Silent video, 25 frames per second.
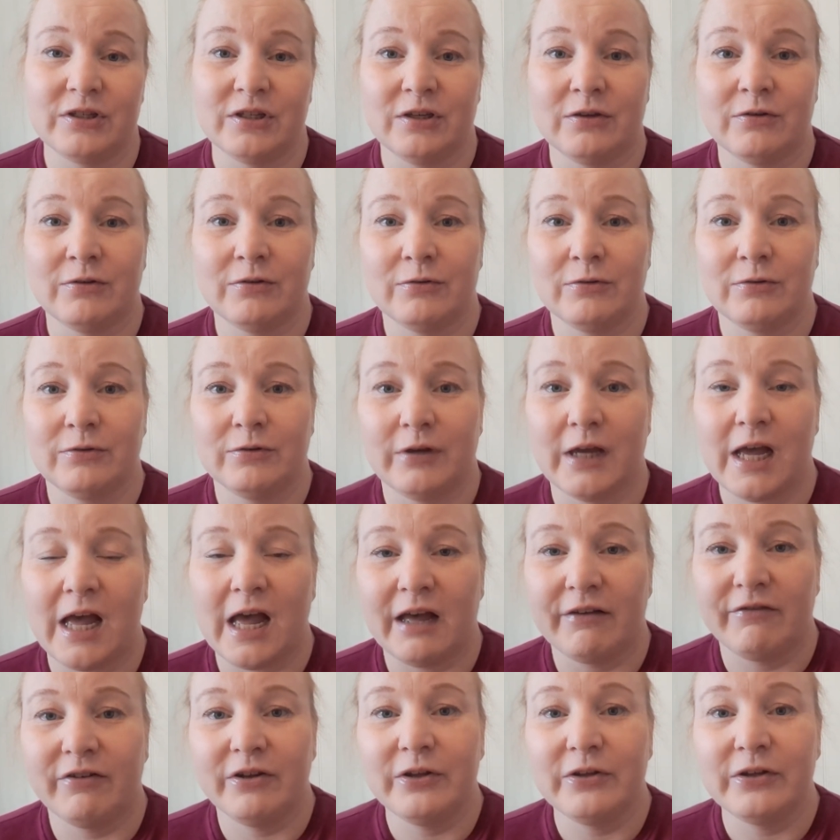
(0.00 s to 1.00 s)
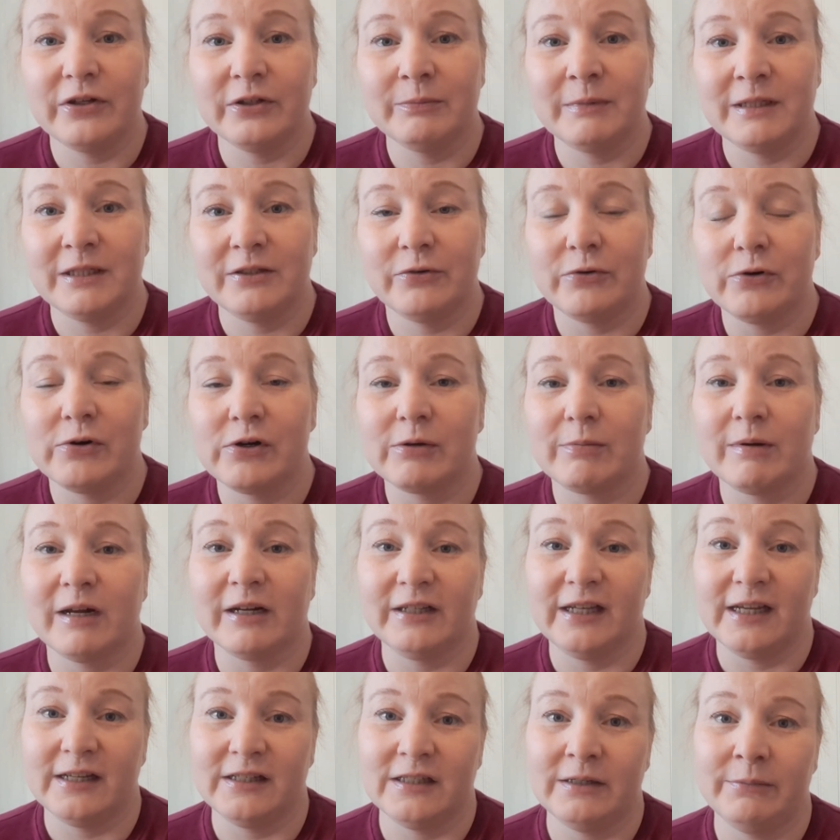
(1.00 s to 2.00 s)
you have heard me talk
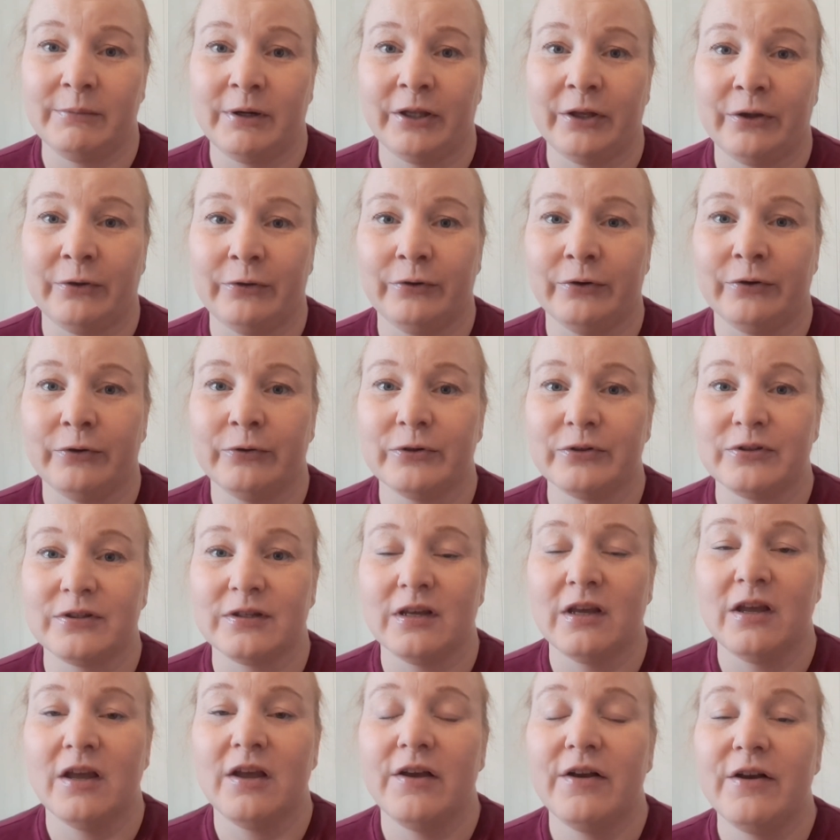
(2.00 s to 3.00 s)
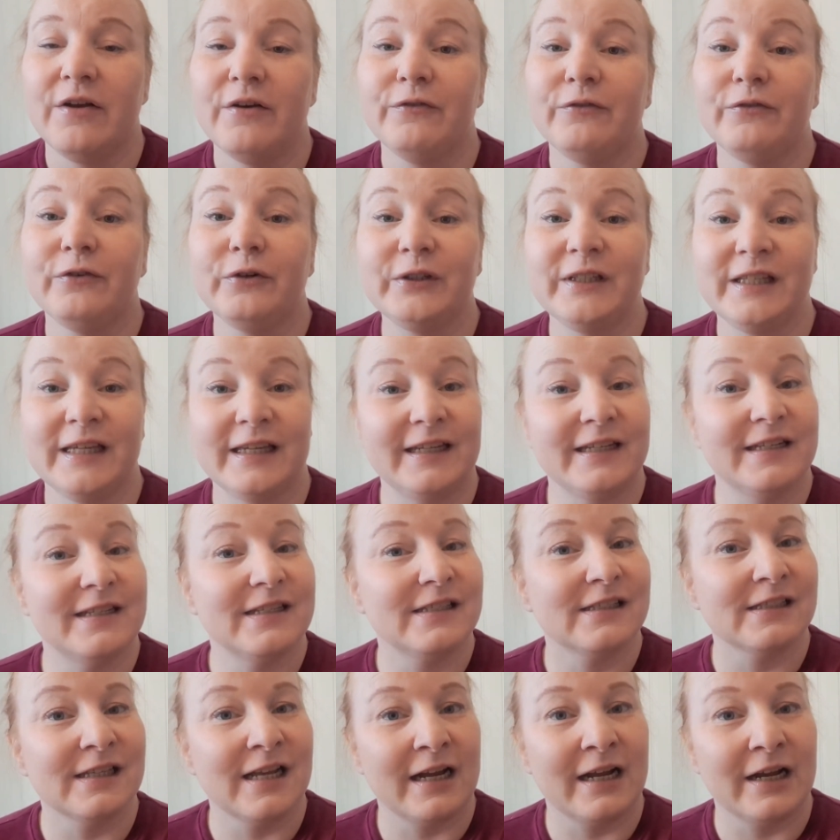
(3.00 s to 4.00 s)
about getting my own horse for
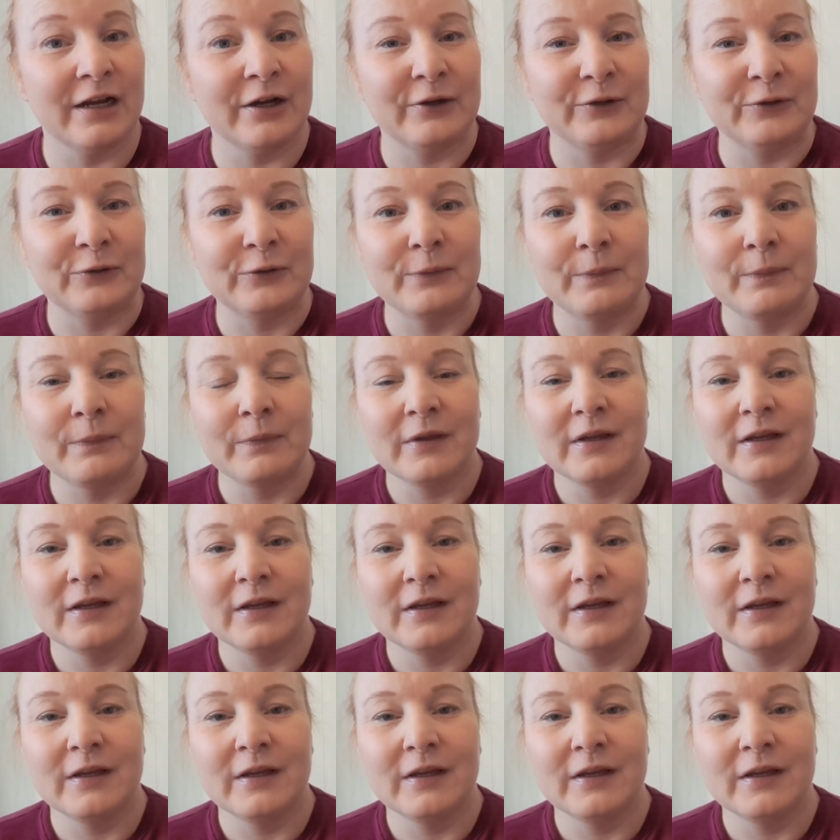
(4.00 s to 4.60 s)
years now,